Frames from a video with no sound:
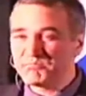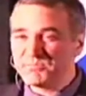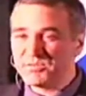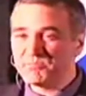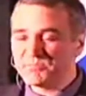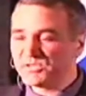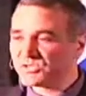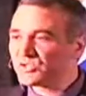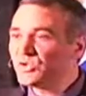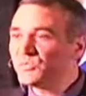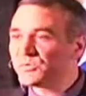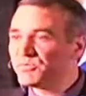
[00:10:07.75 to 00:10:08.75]
About
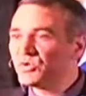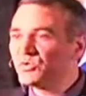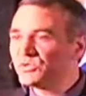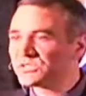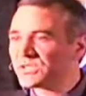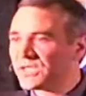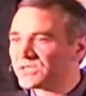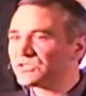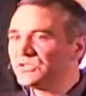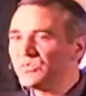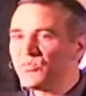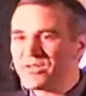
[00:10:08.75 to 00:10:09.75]
1.82,
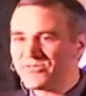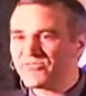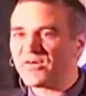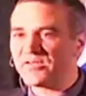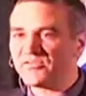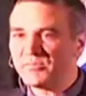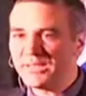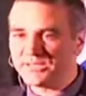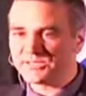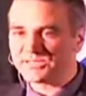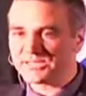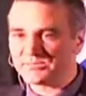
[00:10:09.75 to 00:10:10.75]
and the
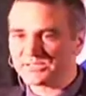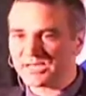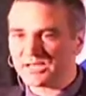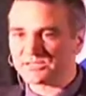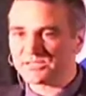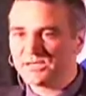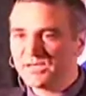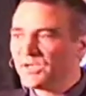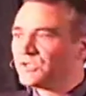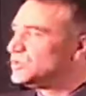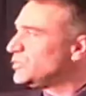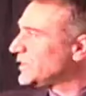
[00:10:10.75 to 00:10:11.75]
super boost is
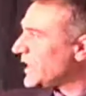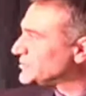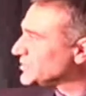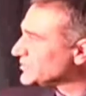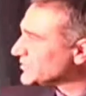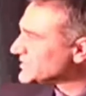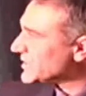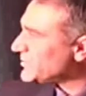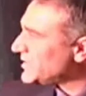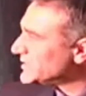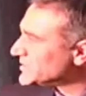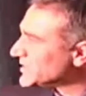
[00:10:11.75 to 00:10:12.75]
2.5 million
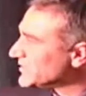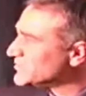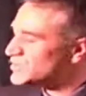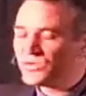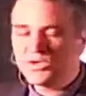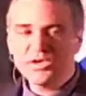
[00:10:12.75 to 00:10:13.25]
stem cells.